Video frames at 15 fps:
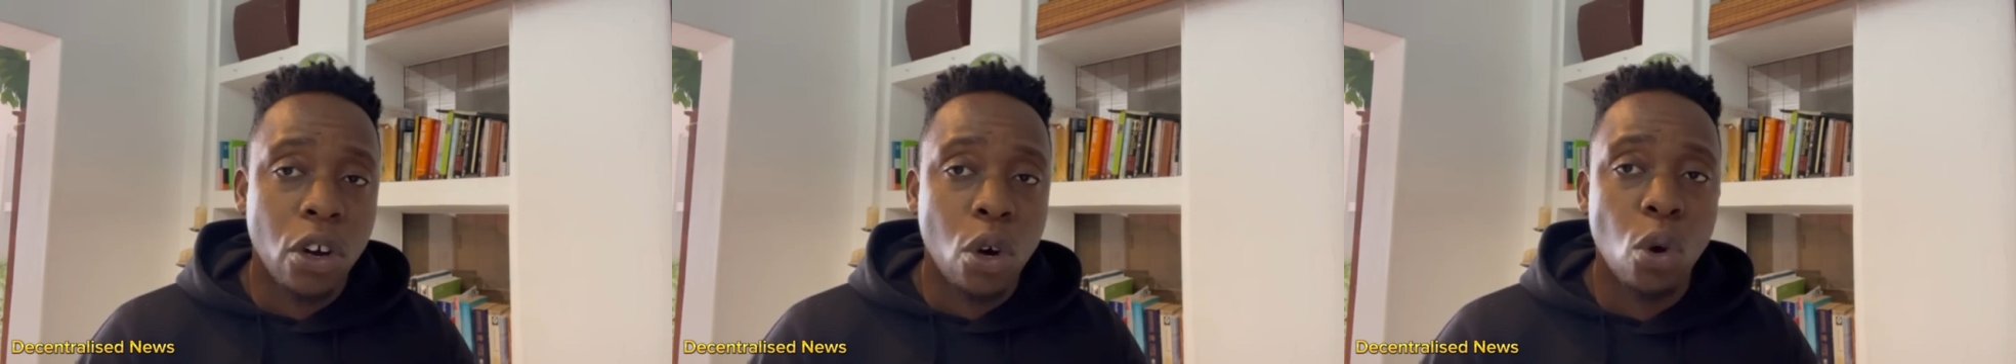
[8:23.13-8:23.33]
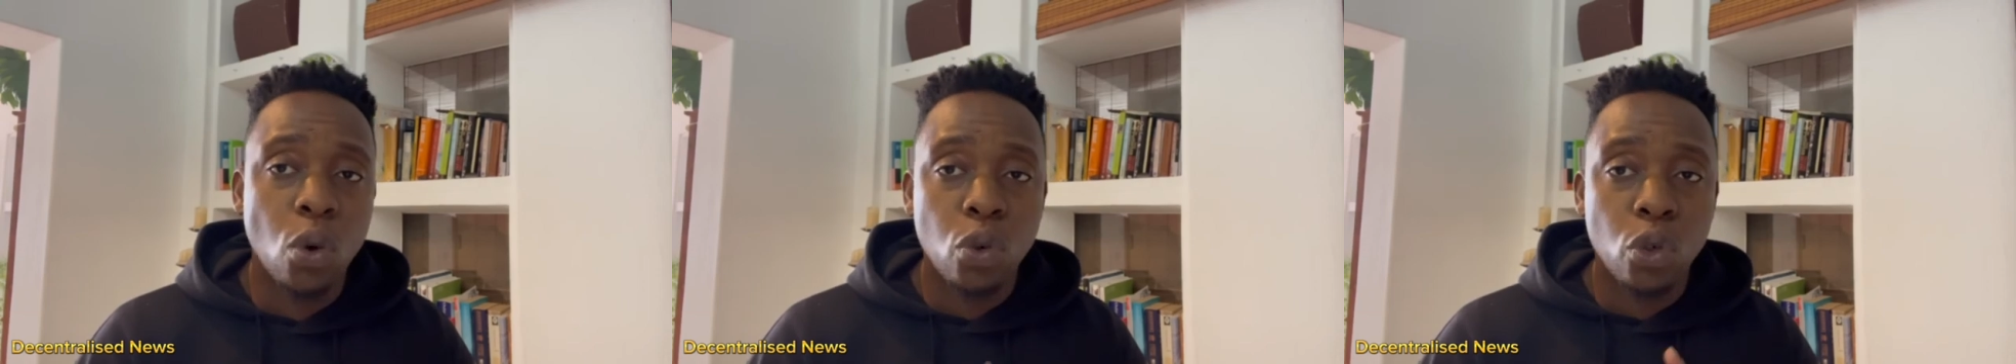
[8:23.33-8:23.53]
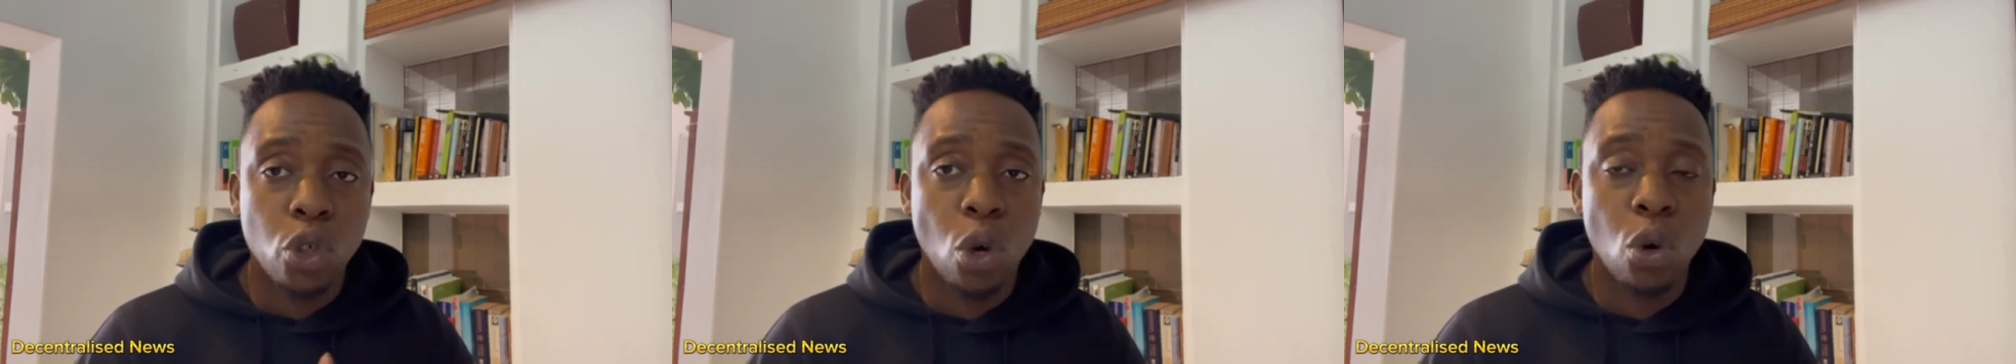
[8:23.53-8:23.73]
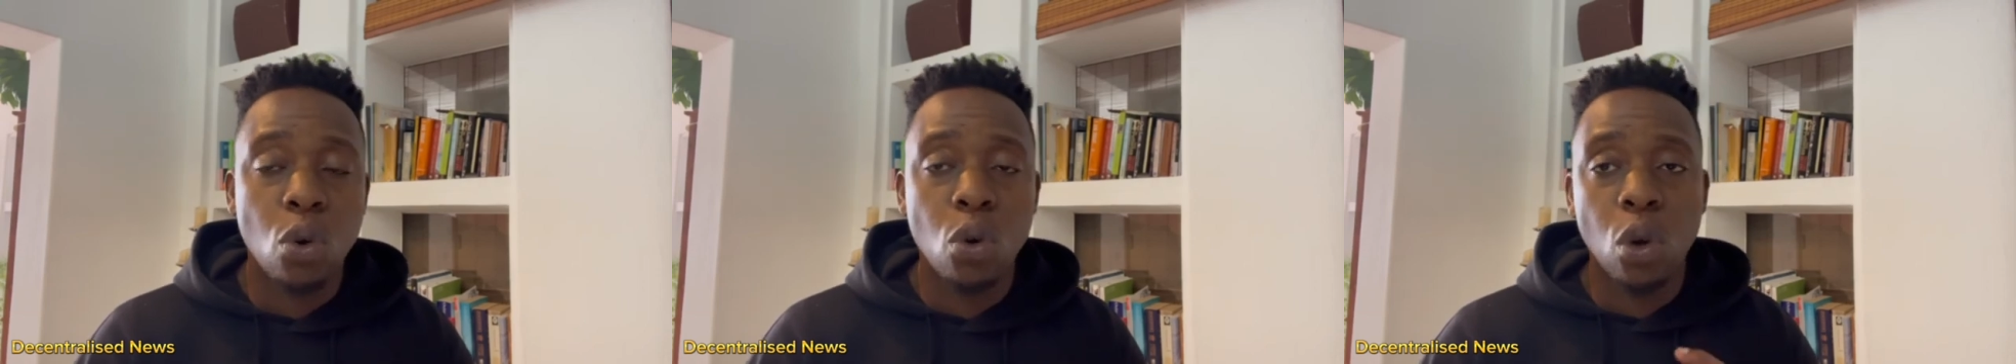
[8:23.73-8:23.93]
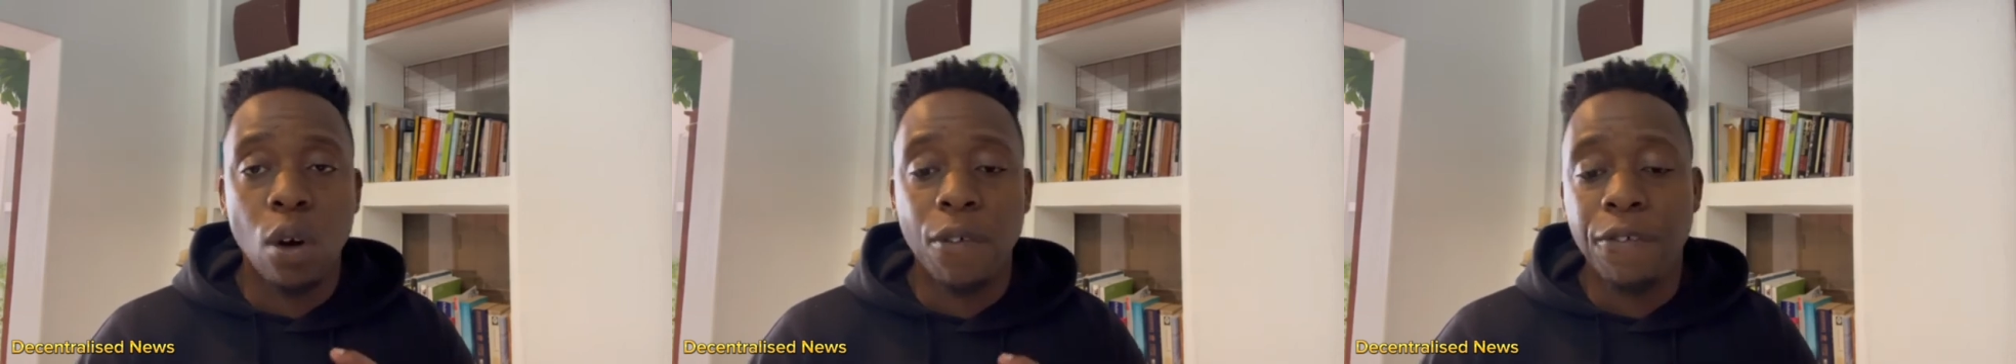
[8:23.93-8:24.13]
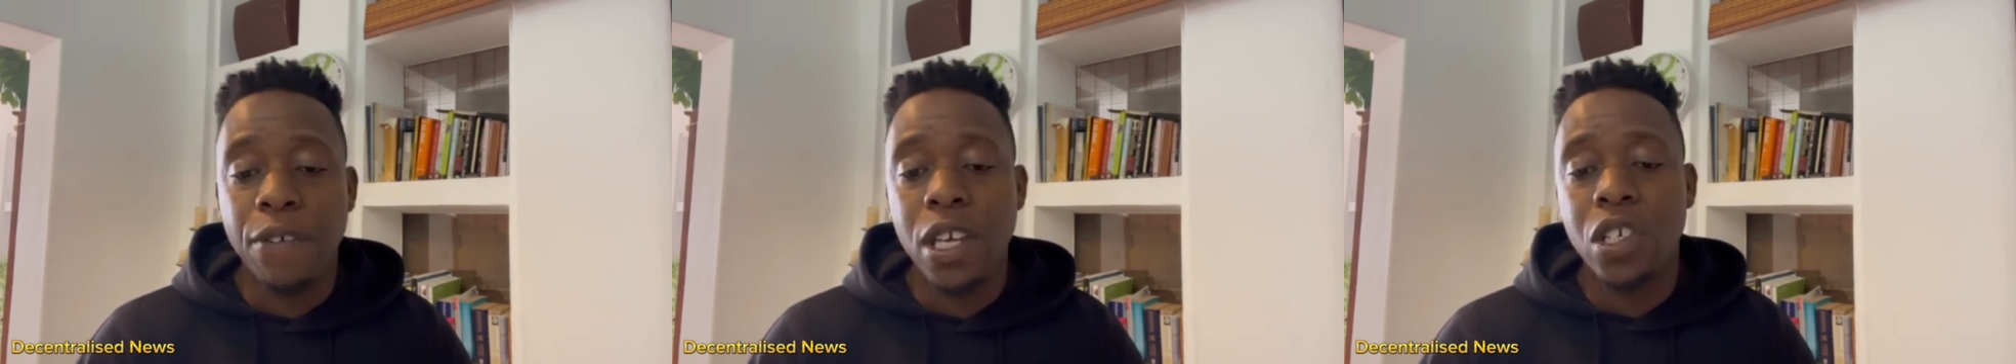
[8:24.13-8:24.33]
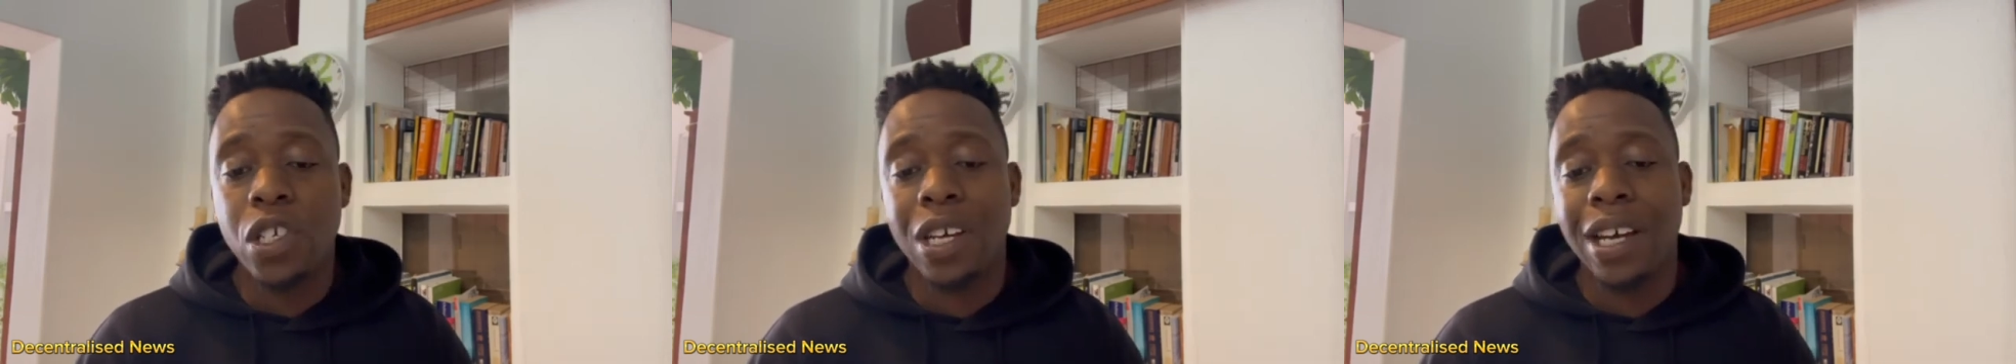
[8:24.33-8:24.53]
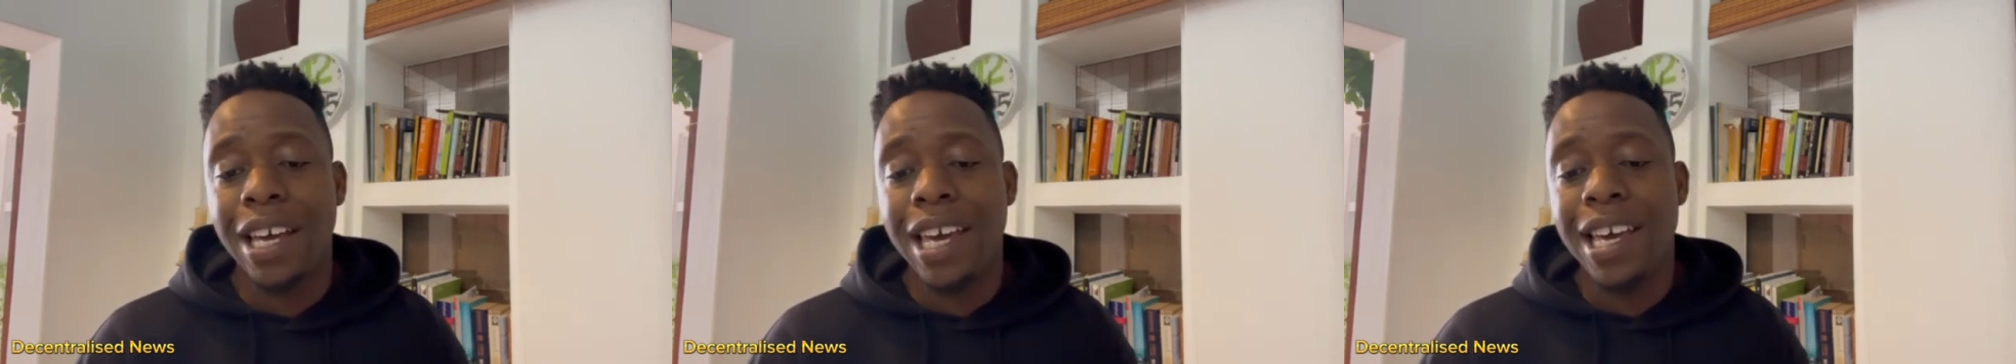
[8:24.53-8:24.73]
cool tool or feature